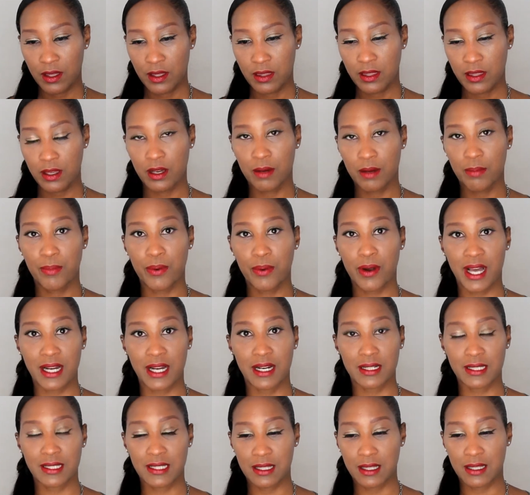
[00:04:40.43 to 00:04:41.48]
the
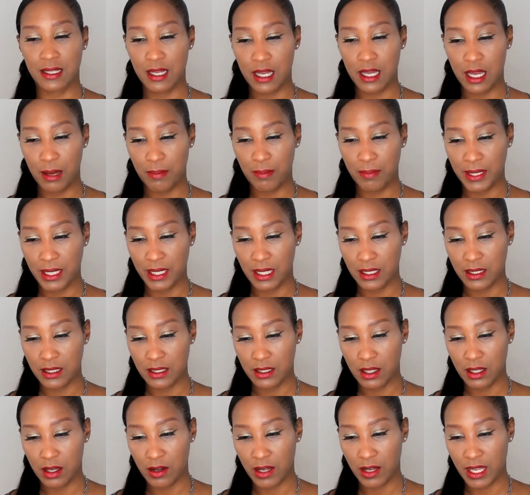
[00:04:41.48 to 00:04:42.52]
products and the
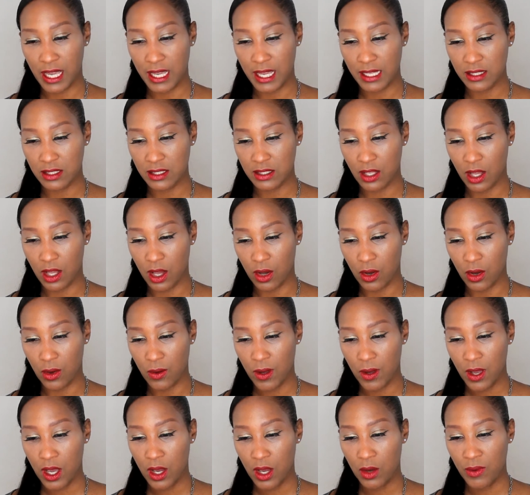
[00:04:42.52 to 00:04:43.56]
companies. Okay,
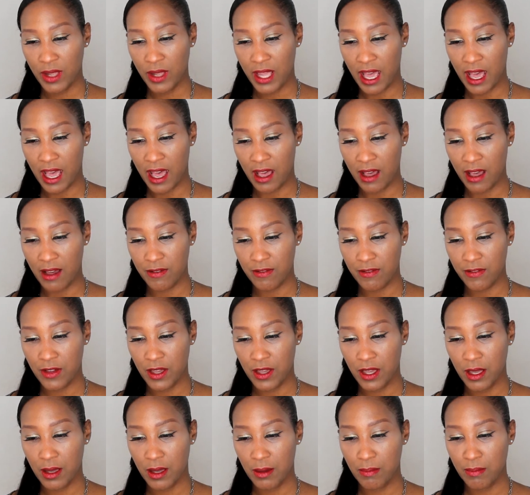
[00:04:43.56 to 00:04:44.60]
so we have
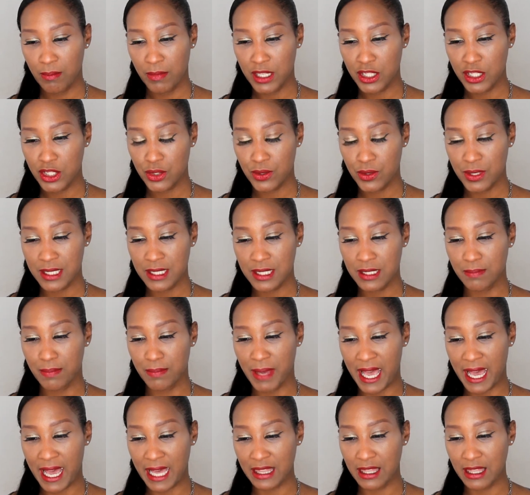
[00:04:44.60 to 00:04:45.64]
Mitris
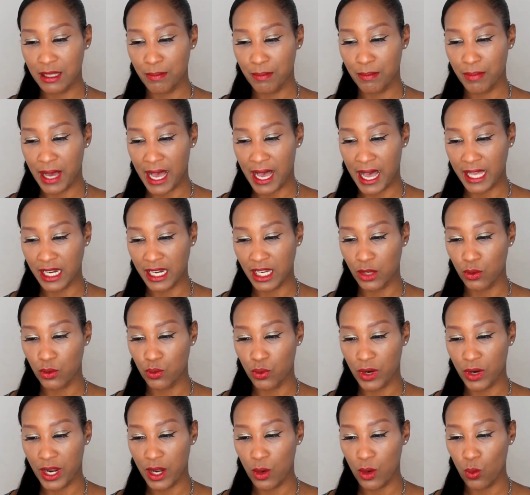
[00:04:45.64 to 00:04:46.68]
Bath and Body
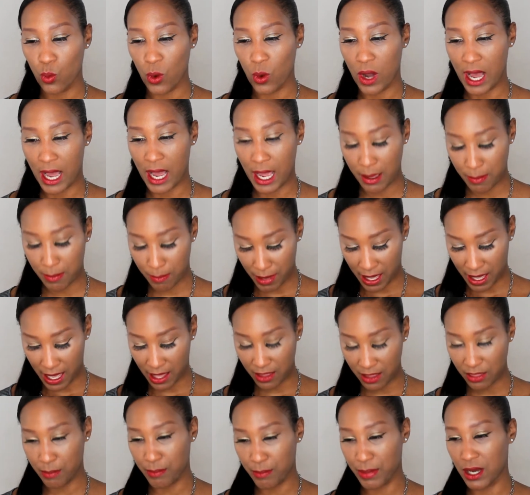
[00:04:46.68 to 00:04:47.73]
Red Wine
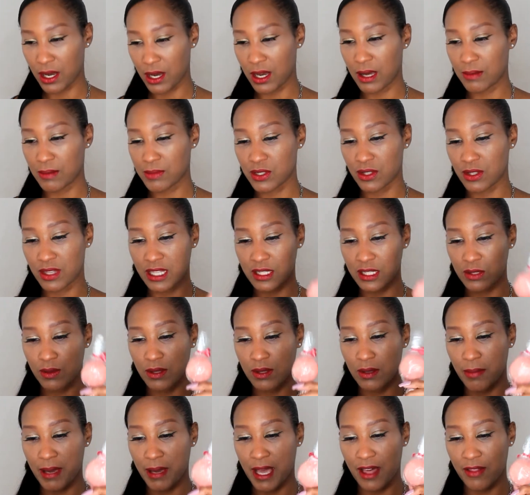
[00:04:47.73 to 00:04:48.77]
Bath Bomb. So that's where
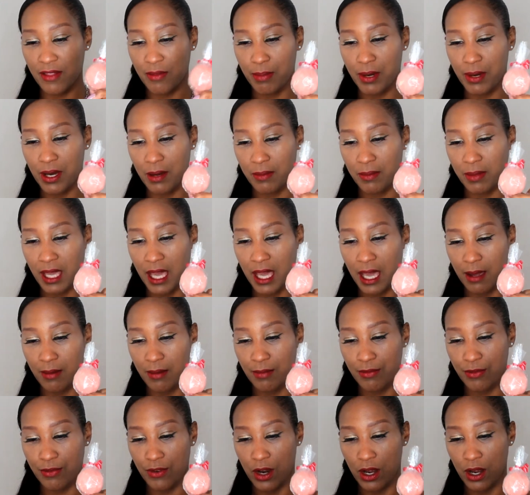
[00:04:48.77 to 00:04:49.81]
the bath bomb came
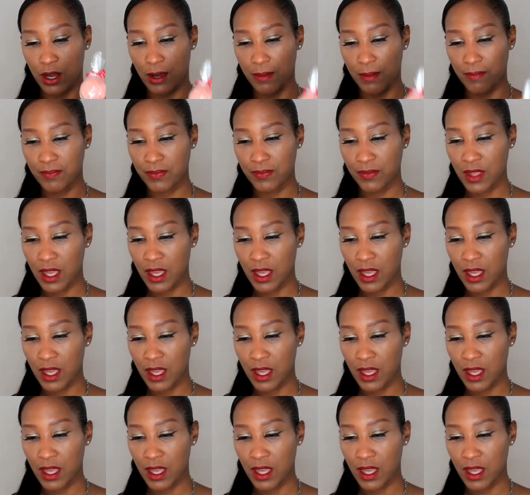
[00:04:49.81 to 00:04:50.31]
from.